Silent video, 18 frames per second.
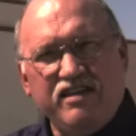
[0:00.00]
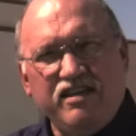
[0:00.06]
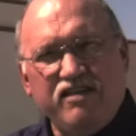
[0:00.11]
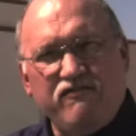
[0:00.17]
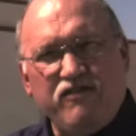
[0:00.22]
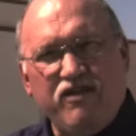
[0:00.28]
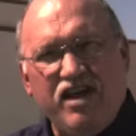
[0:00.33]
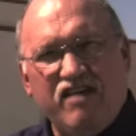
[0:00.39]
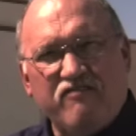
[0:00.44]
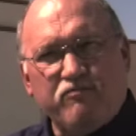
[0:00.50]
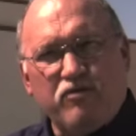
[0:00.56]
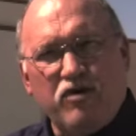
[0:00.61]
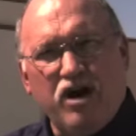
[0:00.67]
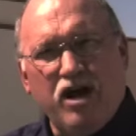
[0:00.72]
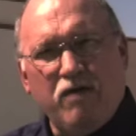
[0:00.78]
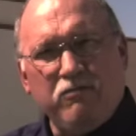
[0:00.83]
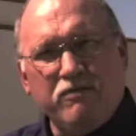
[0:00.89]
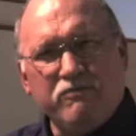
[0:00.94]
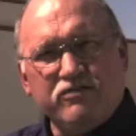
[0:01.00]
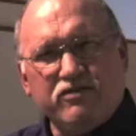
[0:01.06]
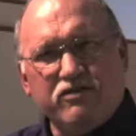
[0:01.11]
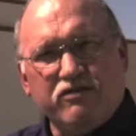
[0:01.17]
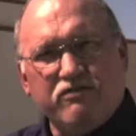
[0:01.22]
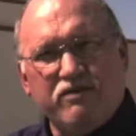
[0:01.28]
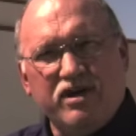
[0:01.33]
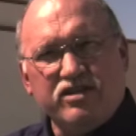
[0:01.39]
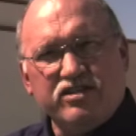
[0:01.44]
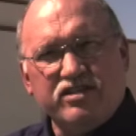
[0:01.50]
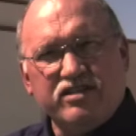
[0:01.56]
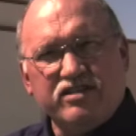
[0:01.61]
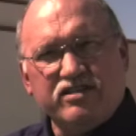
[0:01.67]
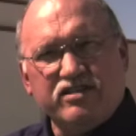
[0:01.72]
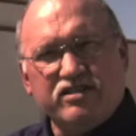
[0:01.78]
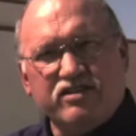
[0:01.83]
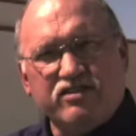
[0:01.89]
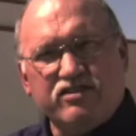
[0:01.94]
If you have problems or
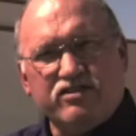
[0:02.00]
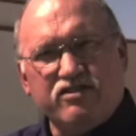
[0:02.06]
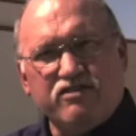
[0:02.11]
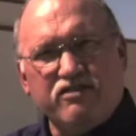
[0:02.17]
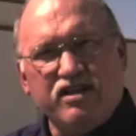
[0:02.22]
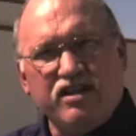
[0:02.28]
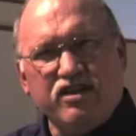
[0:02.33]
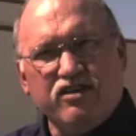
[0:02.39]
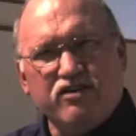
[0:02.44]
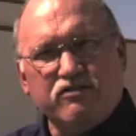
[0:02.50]
questions concerning